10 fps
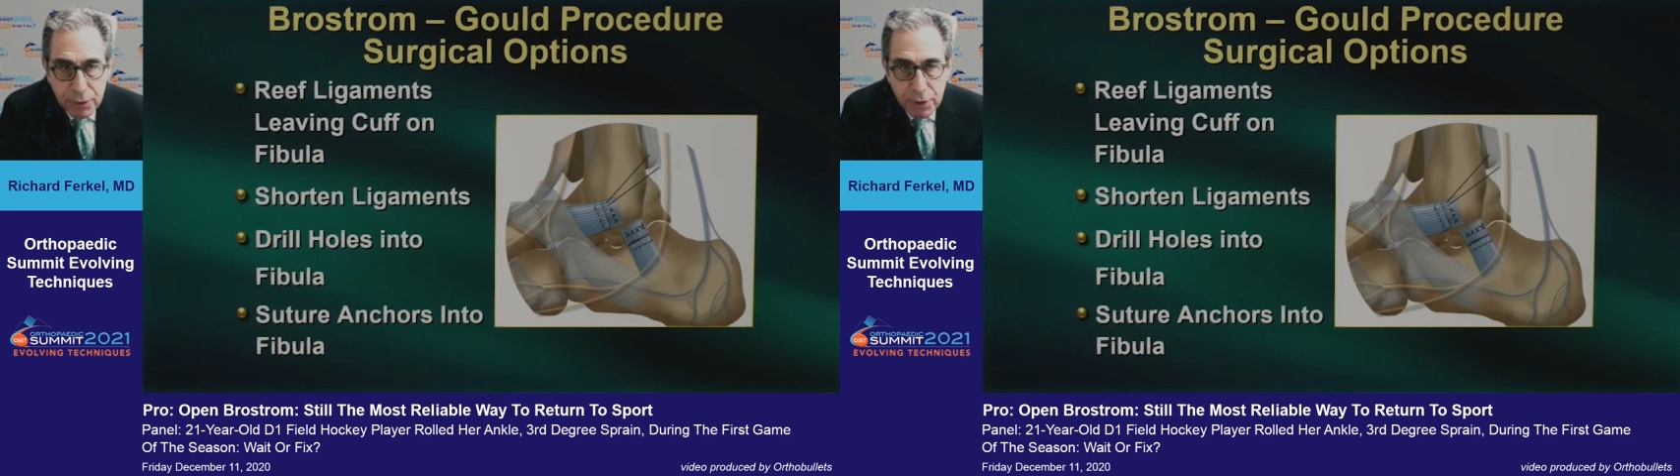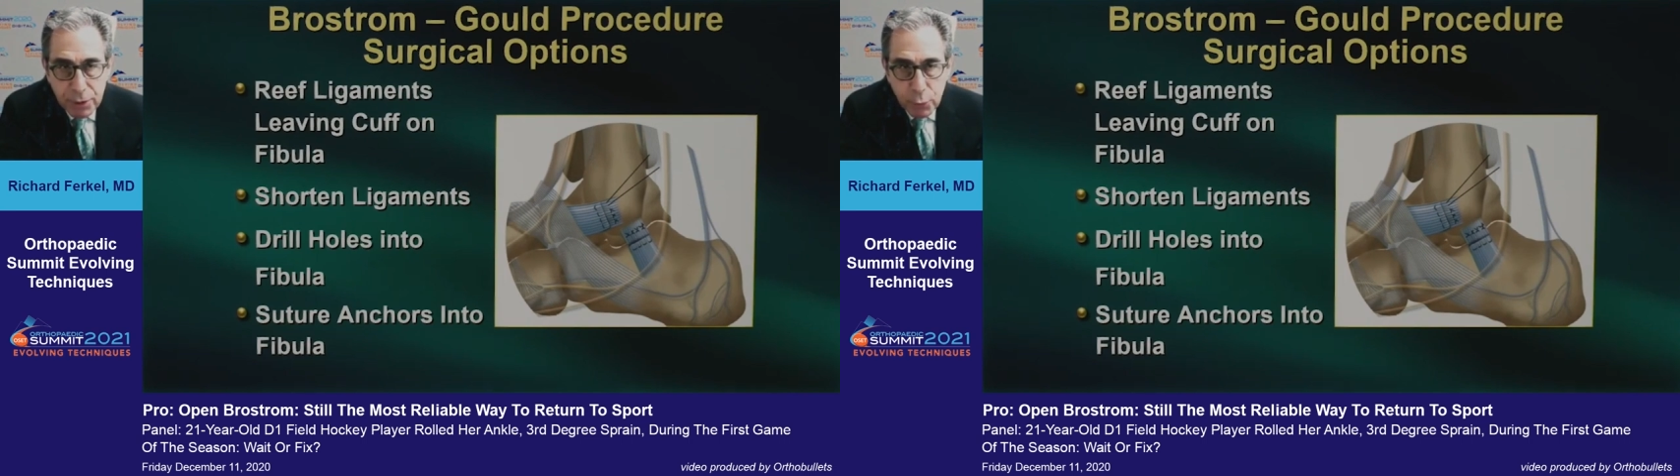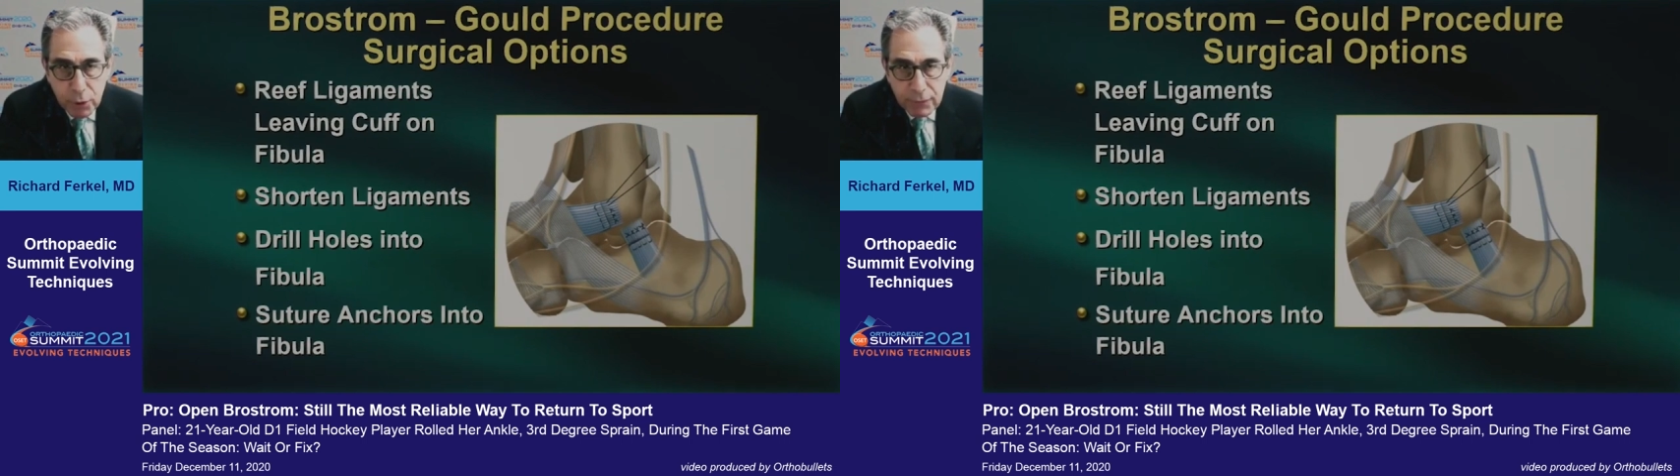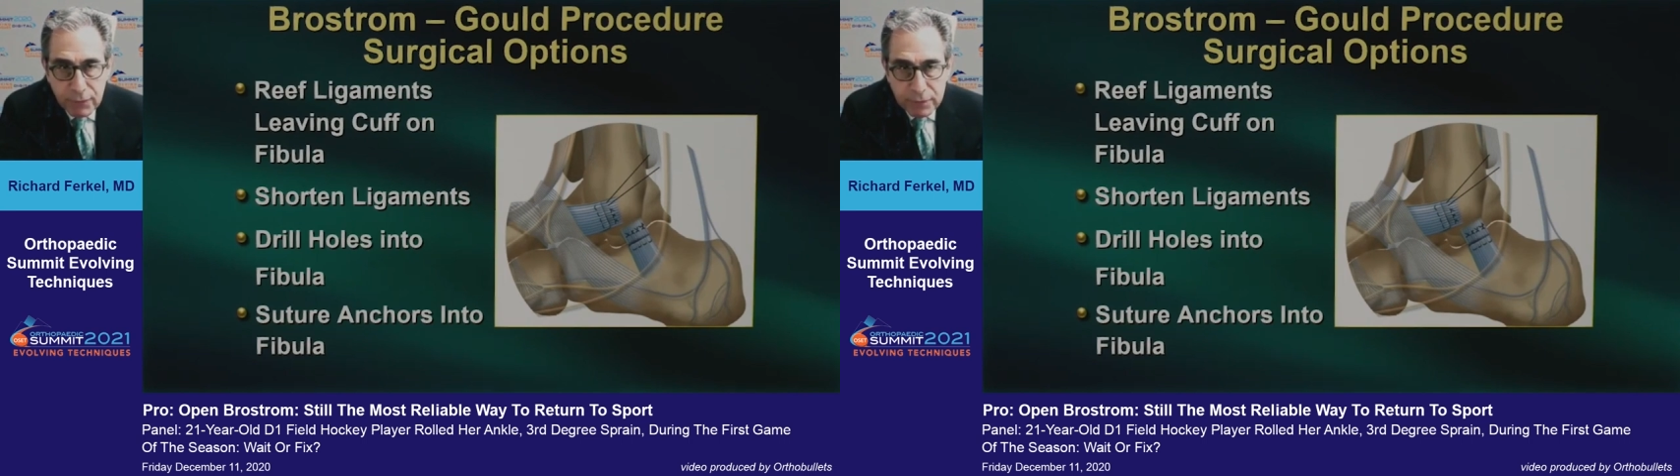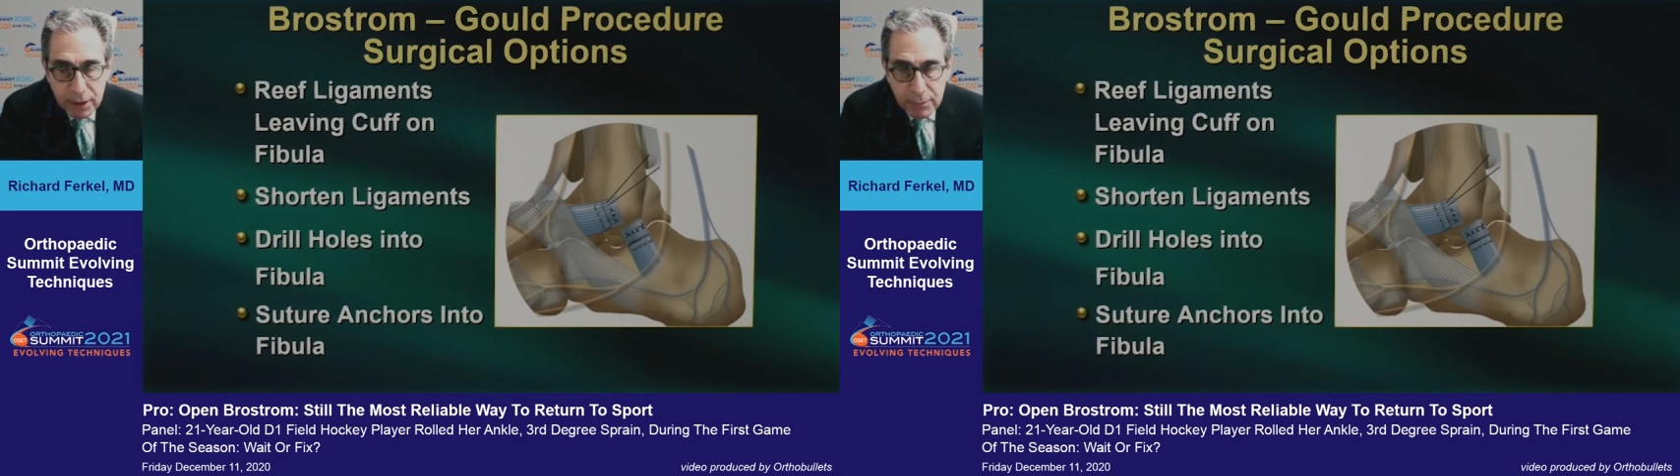you can reef the
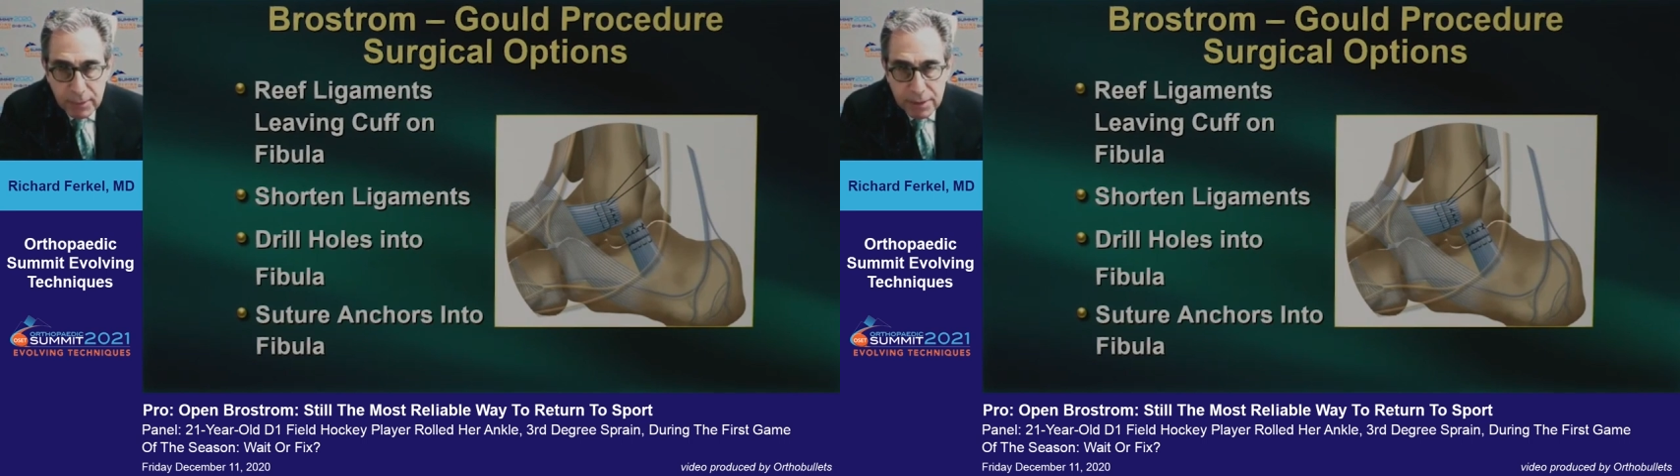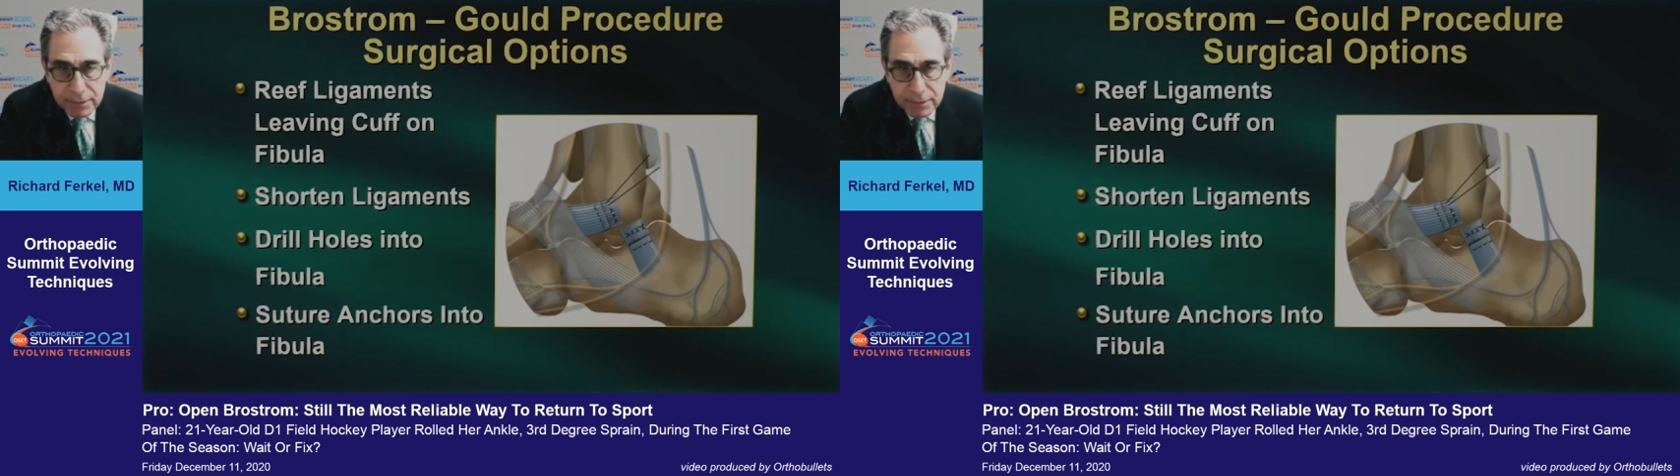ligaments,